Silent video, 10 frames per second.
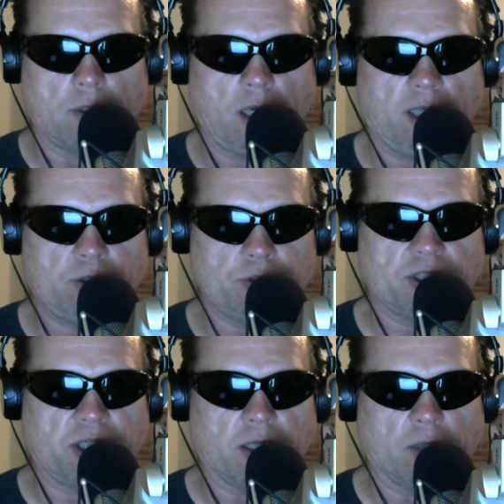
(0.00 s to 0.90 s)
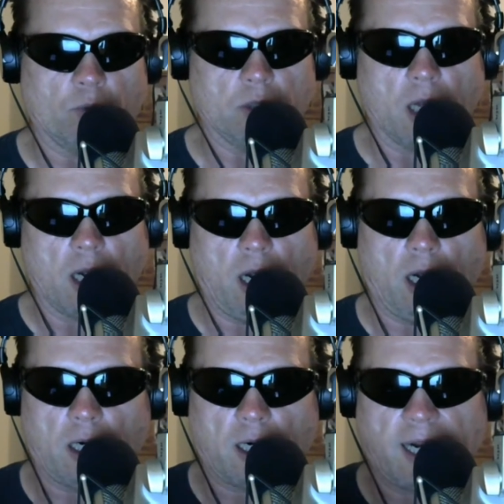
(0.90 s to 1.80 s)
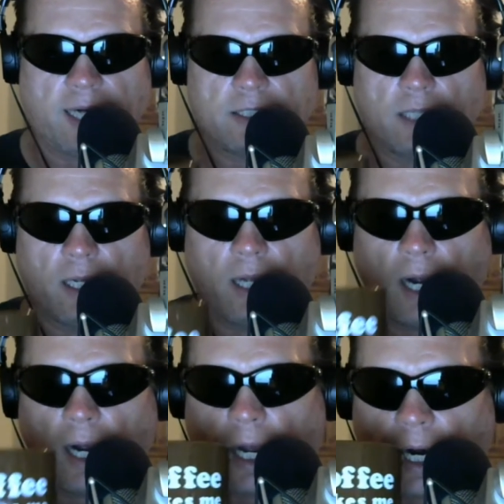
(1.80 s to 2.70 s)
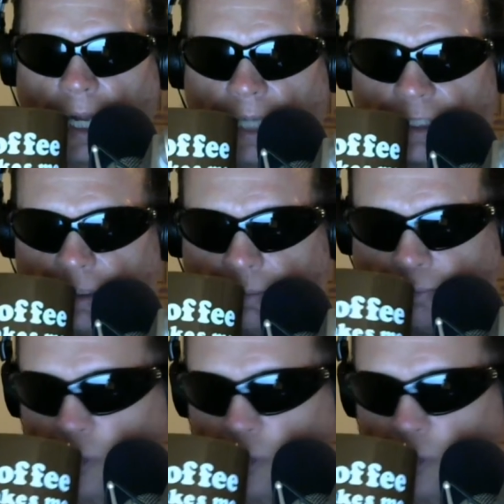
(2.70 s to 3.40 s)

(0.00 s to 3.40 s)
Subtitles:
How do you say that word? Erection.